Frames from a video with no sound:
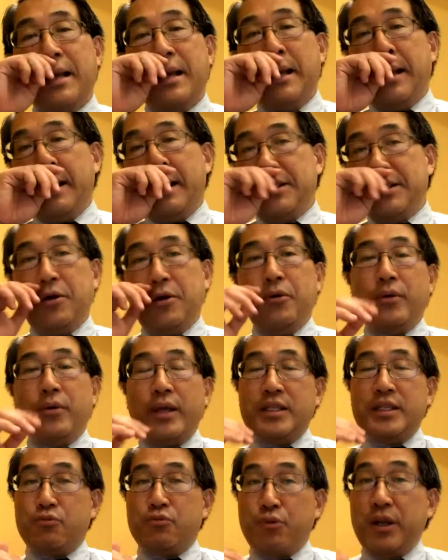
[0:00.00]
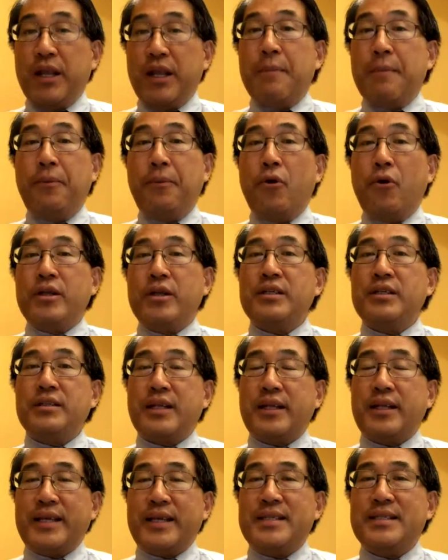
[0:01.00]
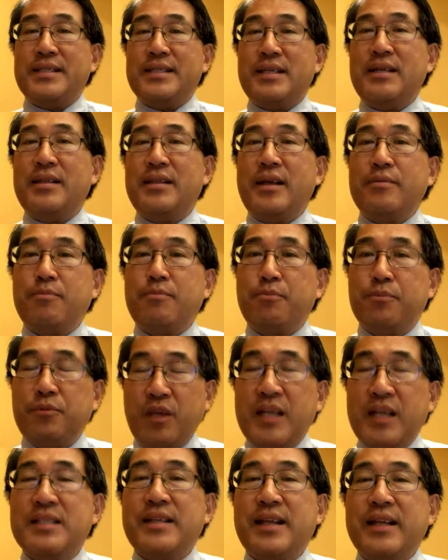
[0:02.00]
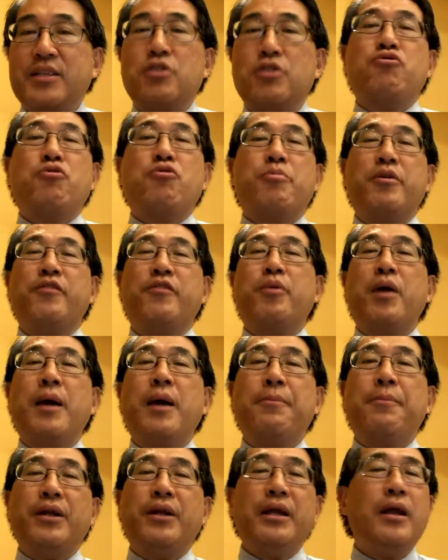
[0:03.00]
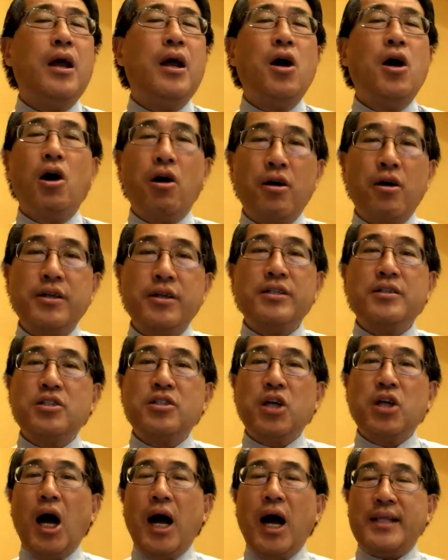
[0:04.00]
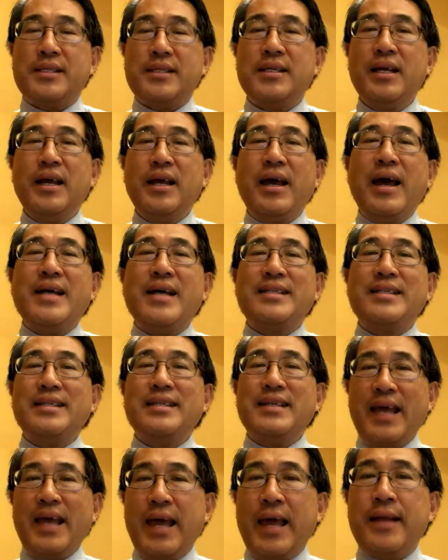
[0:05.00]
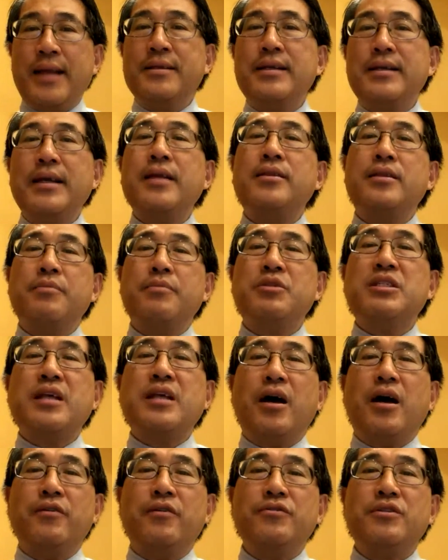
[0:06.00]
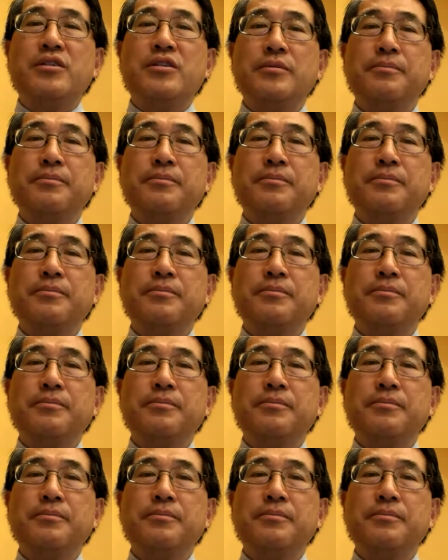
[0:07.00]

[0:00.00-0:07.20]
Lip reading: So it's really important that they see that things like distributive property aren't taught as an end in themselves,